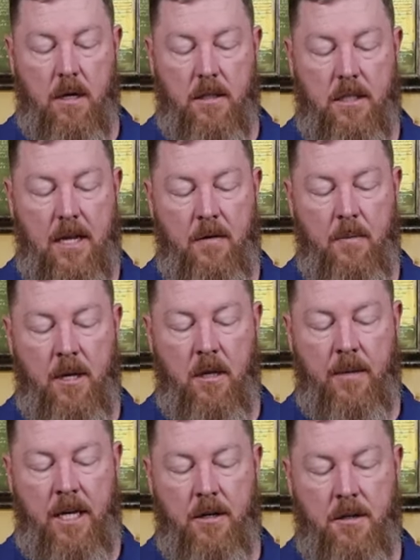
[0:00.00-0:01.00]
7
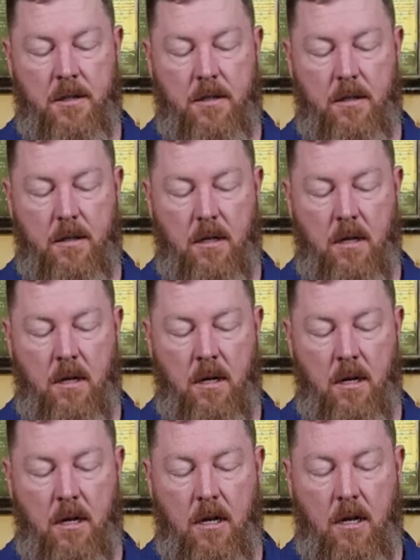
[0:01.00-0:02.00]
millimeters,
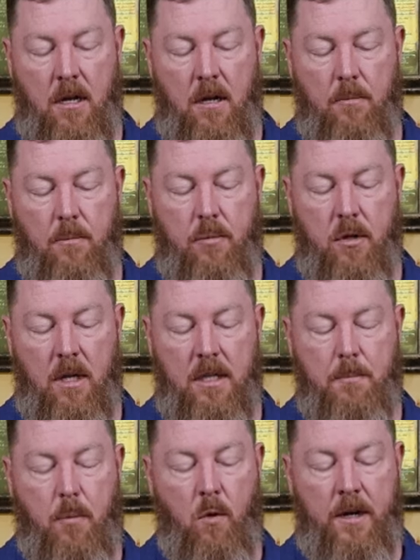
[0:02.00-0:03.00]

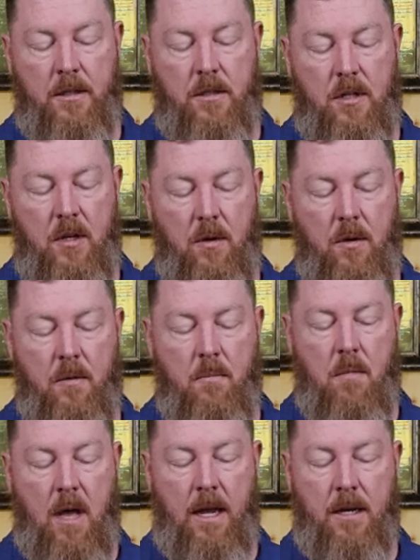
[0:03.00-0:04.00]
plus
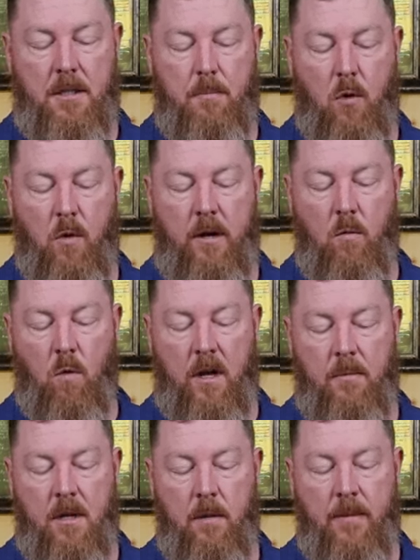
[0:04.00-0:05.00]
0.2 minus
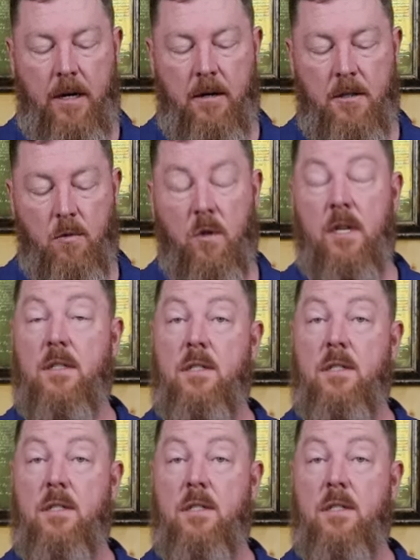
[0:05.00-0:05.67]
0.1 millimeters, we're at